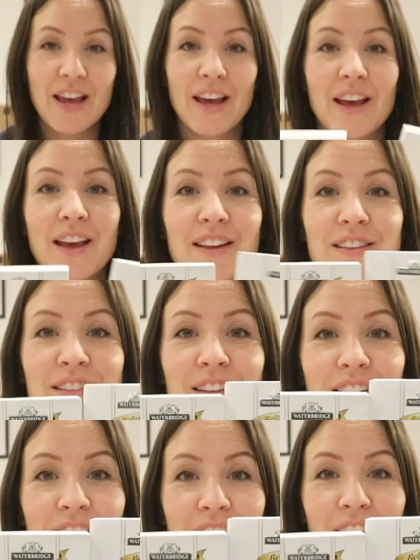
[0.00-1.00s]
and
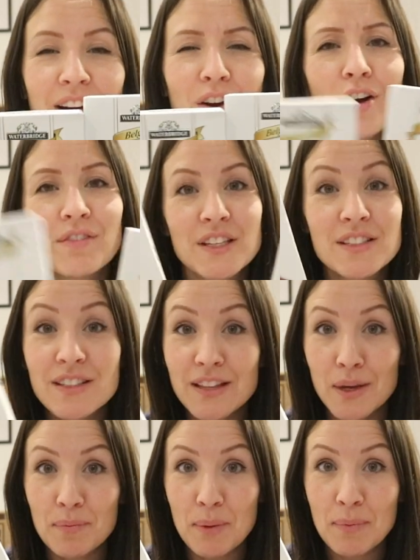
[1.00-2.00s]
yeah,
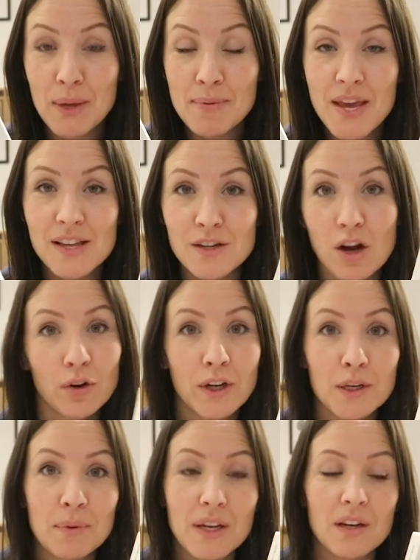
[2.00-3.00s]
obviously my baby is not going
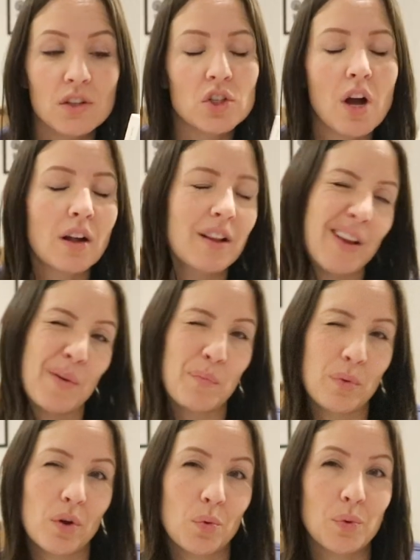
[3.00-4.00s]
to be eating chocolate,
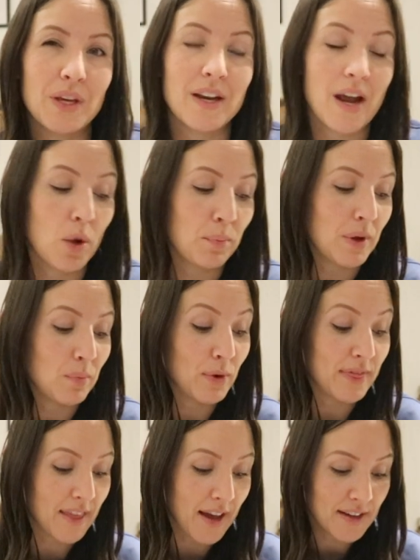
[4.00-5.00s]
but we can help him
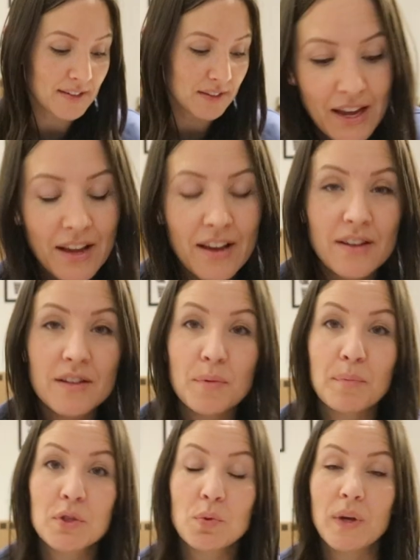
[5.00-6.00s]
with that. And
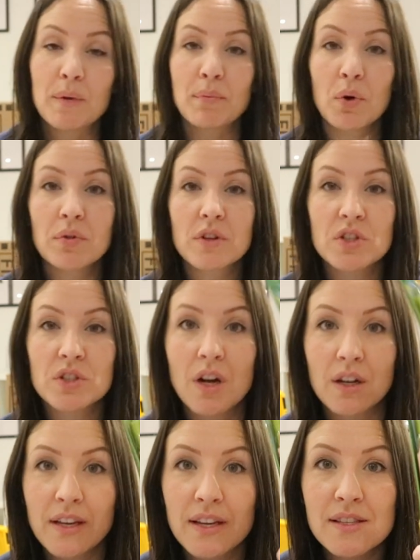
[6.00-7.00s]
between both their
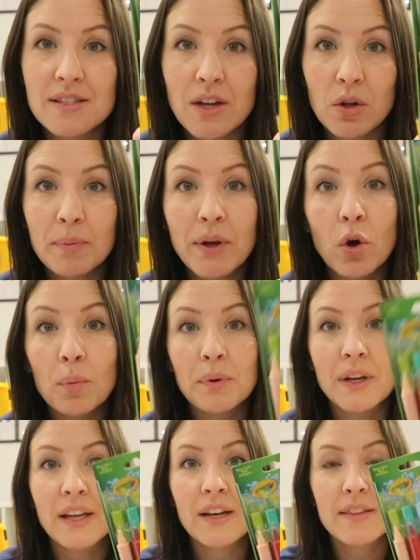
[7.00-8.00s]
stockings, I'll be
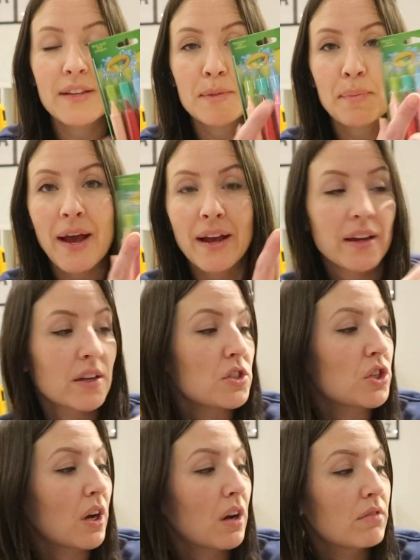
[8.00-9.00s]
opening this
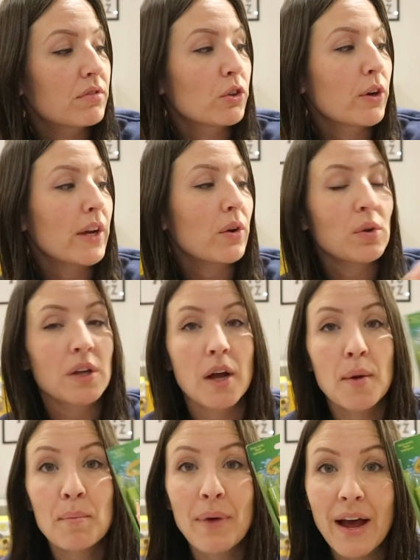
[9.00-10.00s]
package of
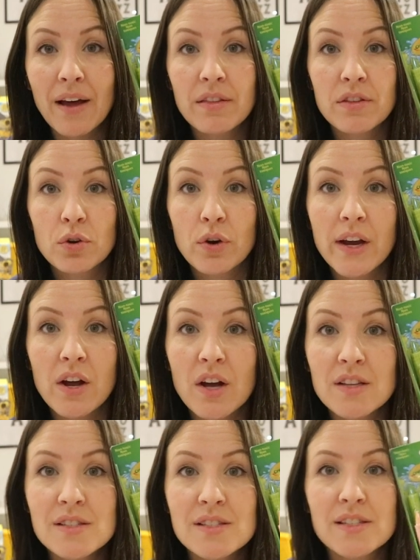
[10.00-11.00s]
Crayola bath
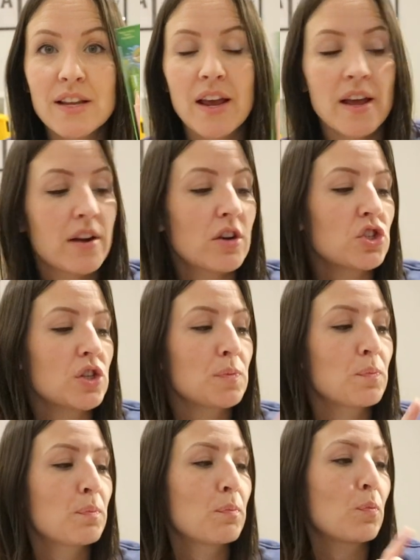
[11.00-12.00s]
crayons and just
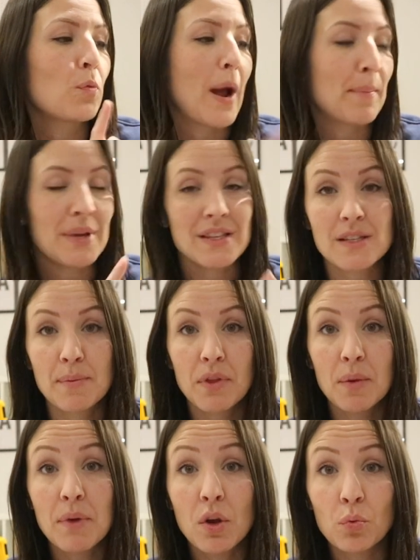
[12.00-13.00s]
wrapping some of
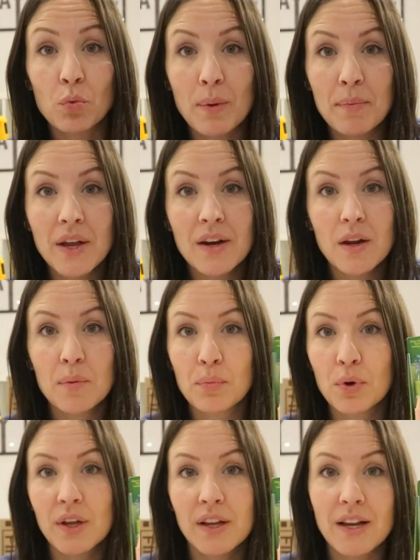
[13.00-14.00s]
them in ribbon and
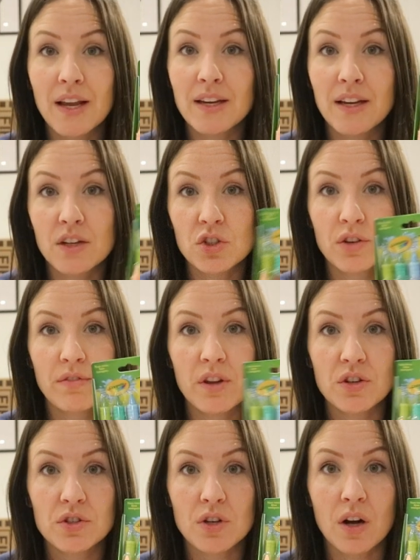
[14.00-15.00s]
putting in each of
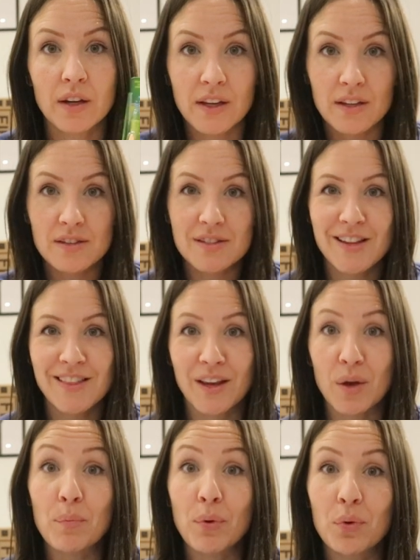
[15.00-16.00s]
their stockings. And they
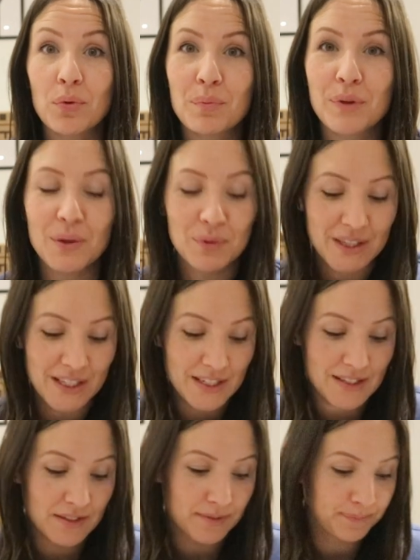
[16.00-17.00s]
can both play with
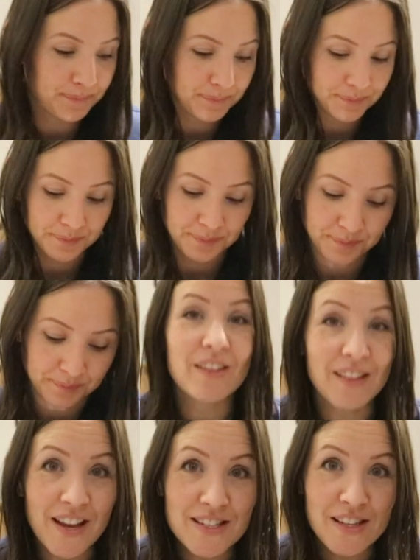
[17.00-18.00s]
these.
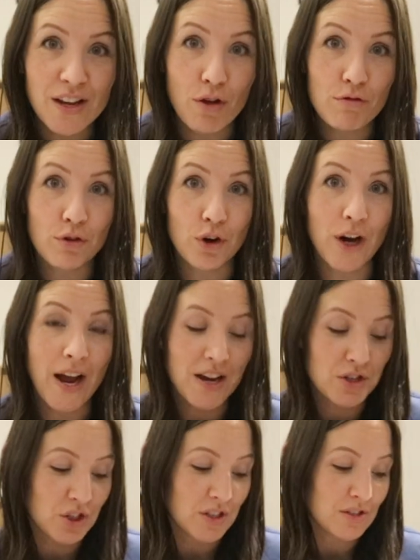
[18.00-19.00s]
And the last thing for
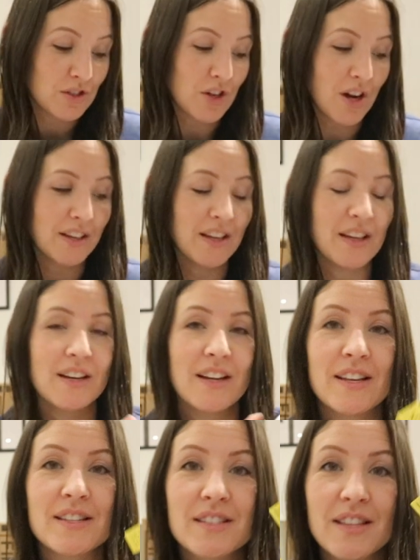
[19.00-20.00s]
Ashton's stocking
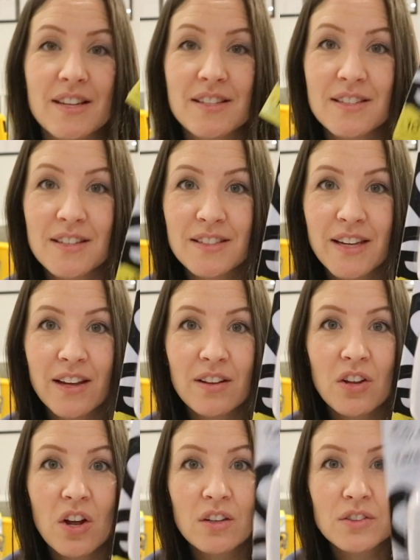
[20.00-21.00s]
is this Take
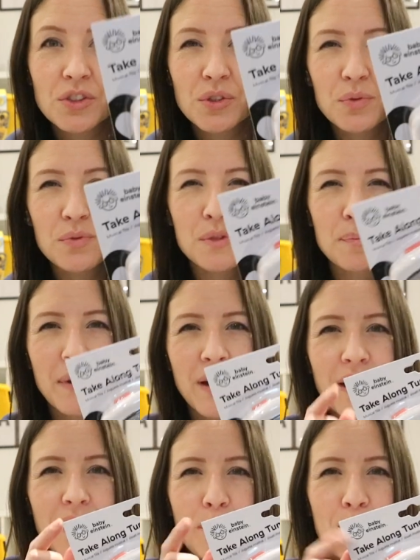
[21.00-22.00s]
Along Tunes
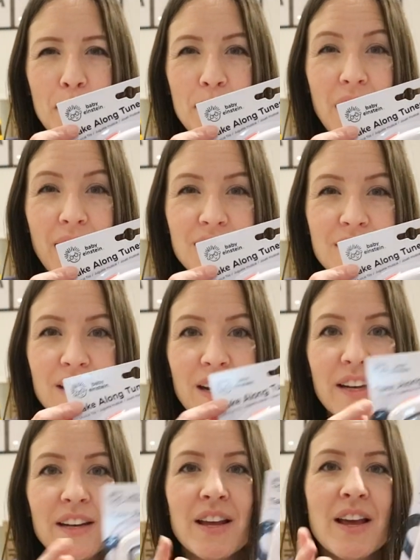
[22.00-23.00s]
by Baby
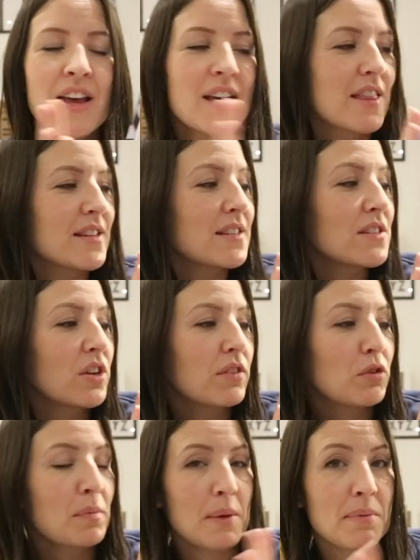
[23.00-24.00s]
Einstein. This is good
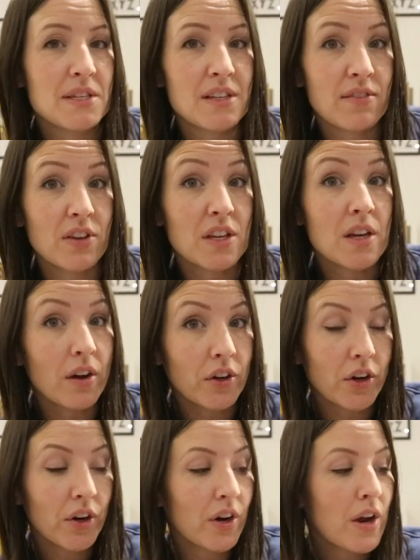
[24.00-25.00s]
for babies even
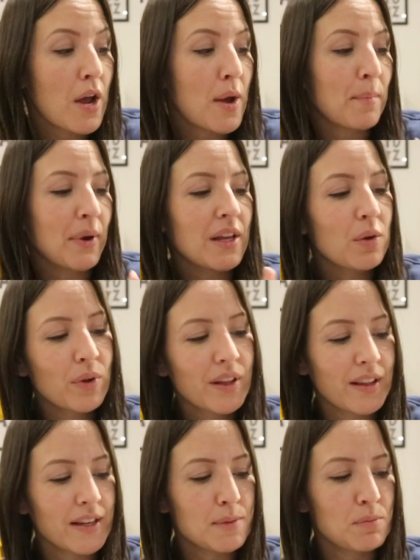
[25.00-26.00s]
younger, but he really
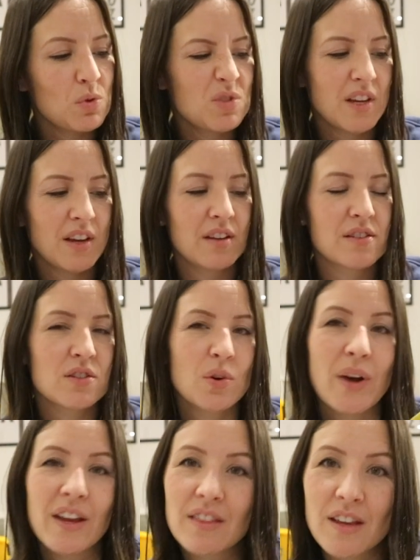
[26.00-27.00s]
likes music,
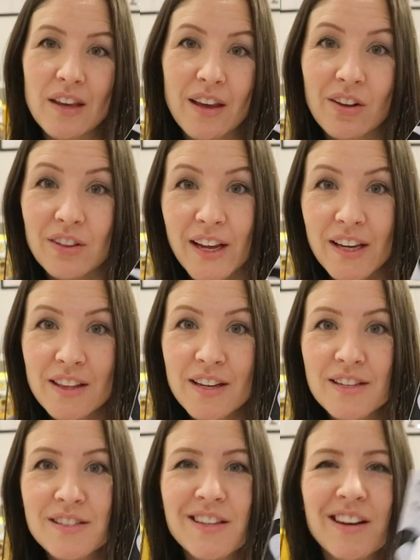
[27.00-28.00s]
so I think he'll like
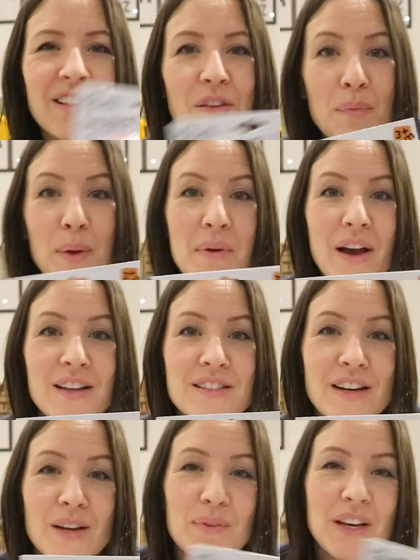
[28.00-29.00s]
this. And I love Baby
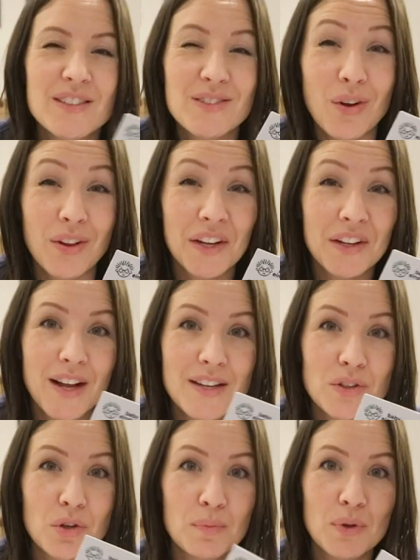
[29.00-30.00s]
Einstein because it's all like
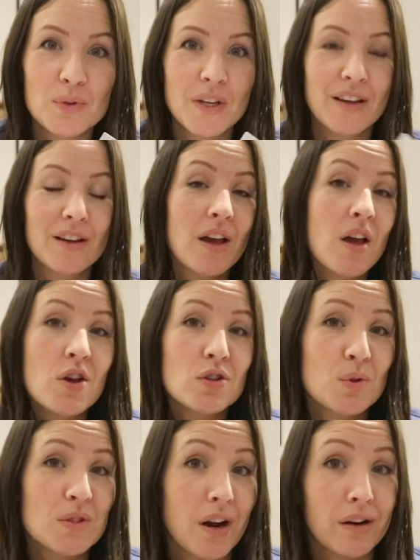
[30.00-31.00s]
classical music, so
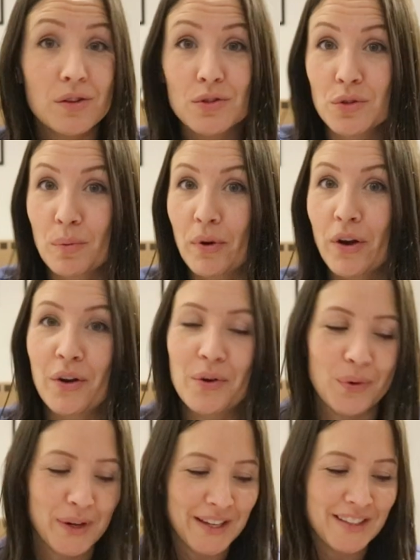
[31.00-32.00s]
it's not super
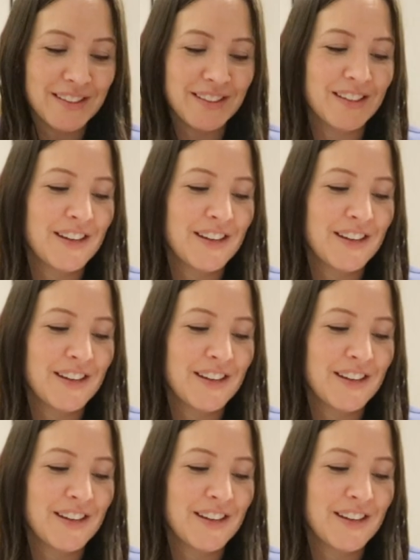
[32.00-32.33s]
annoying.